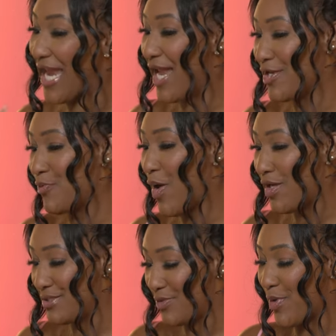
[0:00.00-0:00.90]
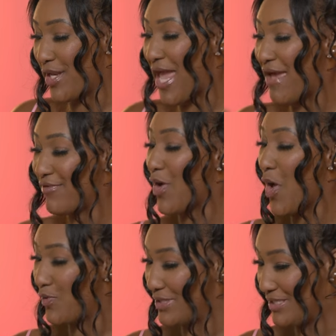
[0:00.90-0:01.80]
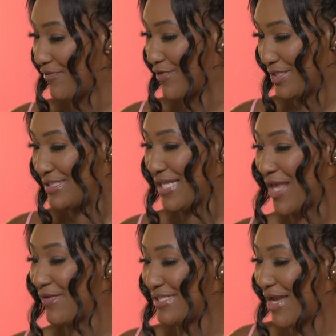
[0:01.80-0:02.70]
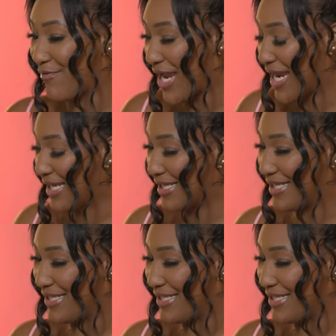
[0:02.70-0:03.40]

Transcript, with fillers: and you also want to have your own stuff on sale. Is that right?